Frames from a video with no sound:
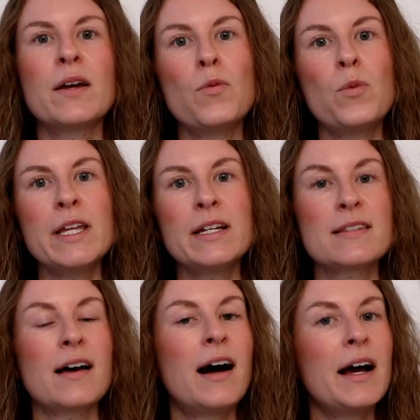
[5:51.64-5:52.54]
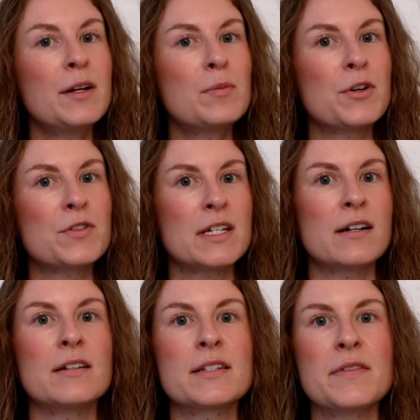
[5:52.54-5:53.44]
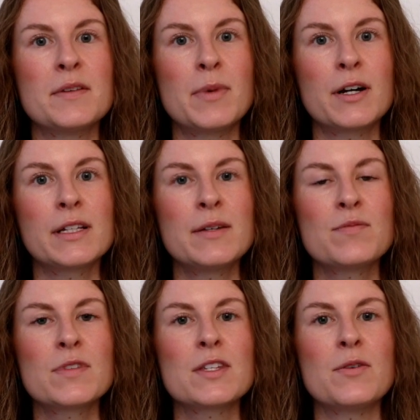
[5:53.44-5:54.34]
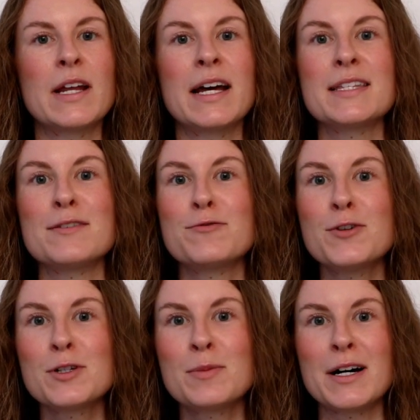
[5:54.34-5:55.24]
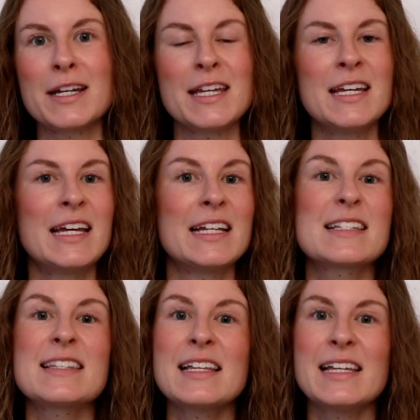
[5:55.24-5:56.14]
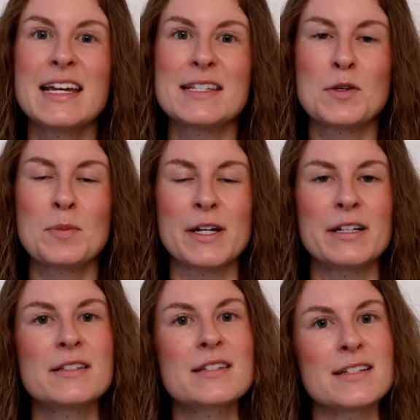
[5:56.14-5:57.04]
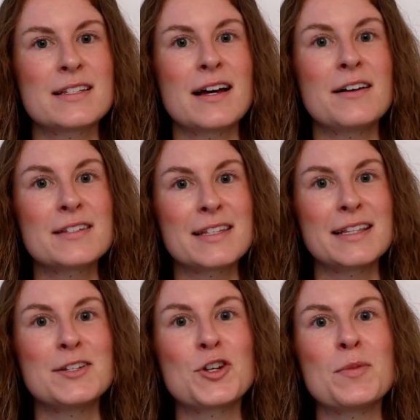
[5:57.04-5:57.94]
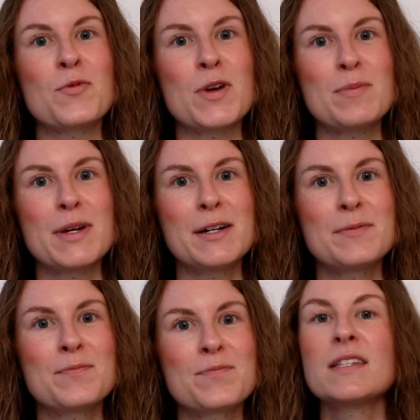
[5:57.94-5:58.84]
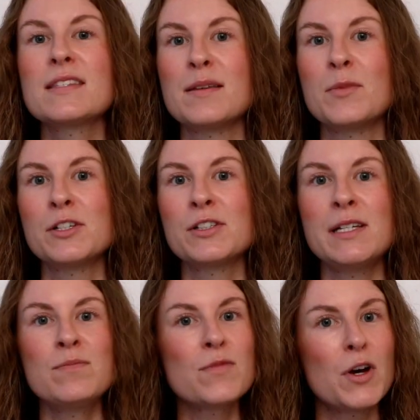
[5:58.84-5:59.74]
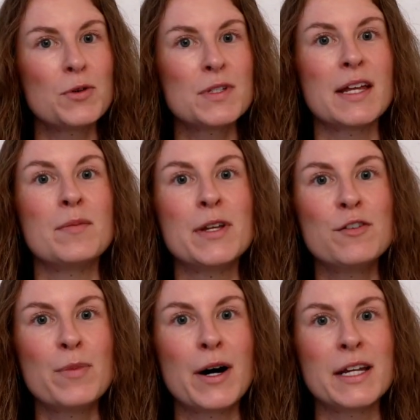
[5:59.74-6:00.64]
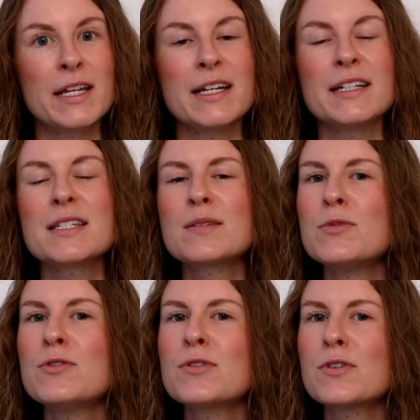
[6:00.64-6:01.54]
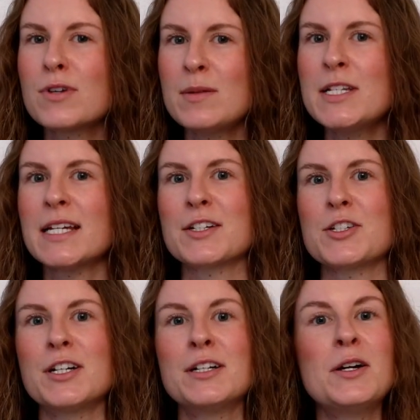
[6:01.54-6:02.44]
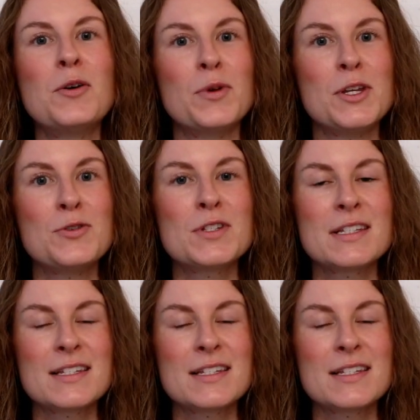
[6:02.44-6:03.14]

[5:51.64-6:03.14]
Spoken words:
Wheat has a higher protein content than barley, so it adds a fuller body and a slightly hazy appearance to styles like the German wheat beer. Similarly, oats add a bit of body and a smooth, creamy texture when used in